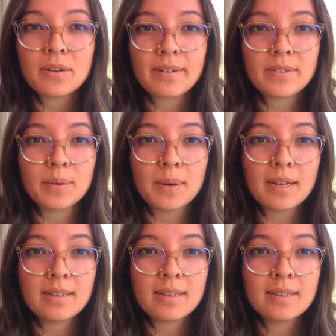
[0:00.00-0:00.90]
to
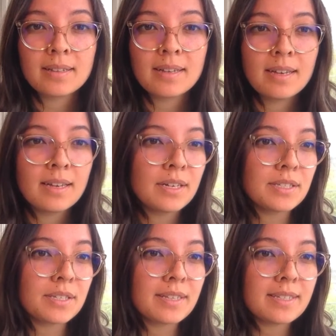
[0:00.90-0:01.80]
GraphQL.
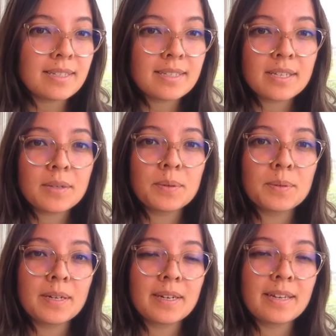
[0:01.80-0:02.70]
So this is a
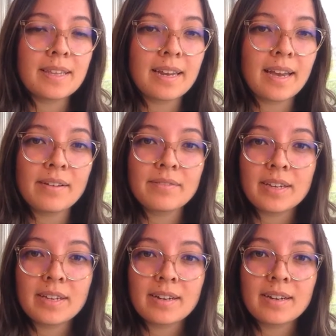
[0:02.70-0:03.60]
SQL query that I have
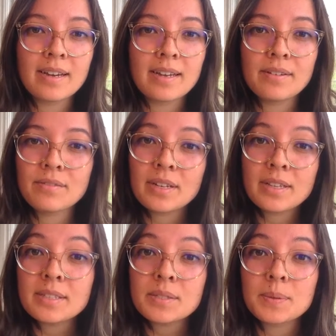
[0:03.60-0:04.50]
here, and I've
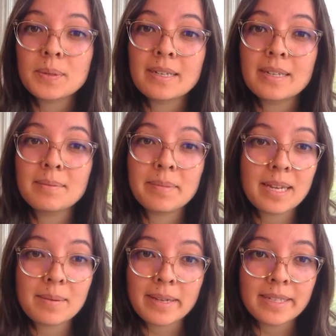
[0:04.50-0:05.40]
written this query
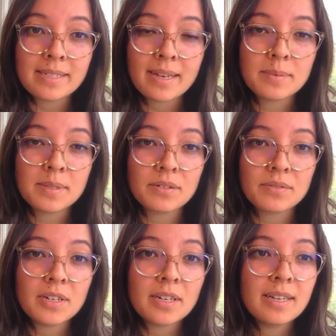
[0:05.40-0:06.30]
many times
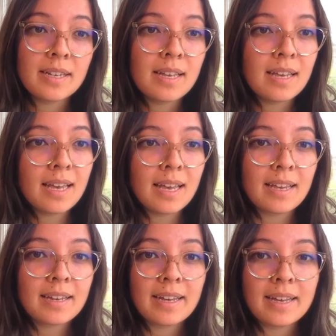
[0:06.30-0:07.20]
over,
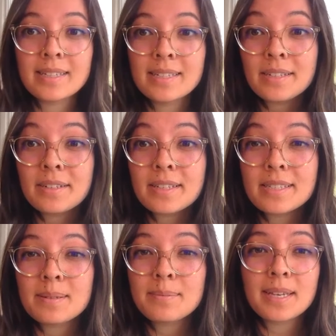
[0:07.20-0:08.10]
and I consider
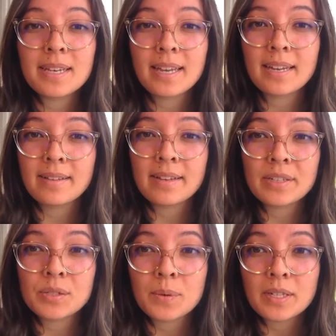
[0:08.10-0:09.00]
this to be an
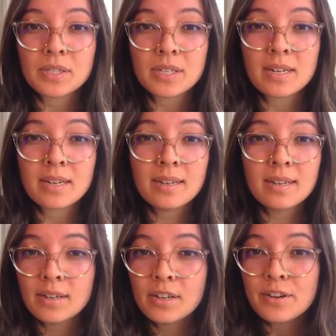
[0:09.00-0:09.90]
analytics question.
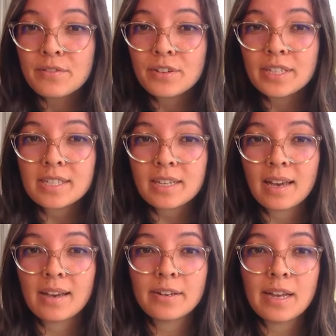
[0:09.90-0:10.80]
For each
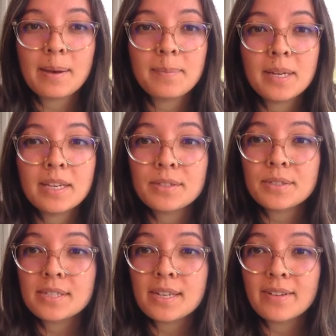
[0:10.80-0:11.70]
account, how many
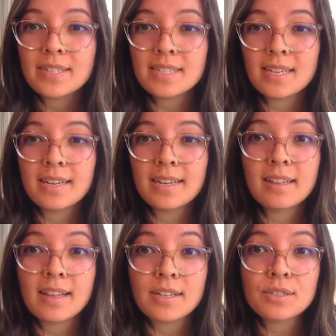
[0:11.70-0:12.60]
users have I seen in
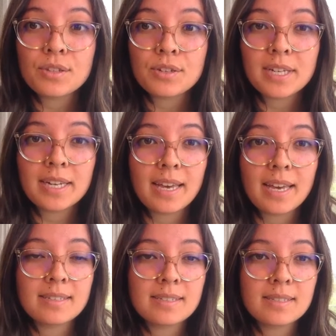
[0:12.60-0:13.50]
the last 30
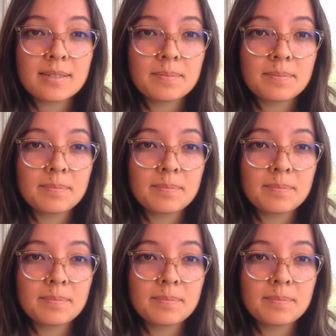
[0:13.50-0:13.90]
days?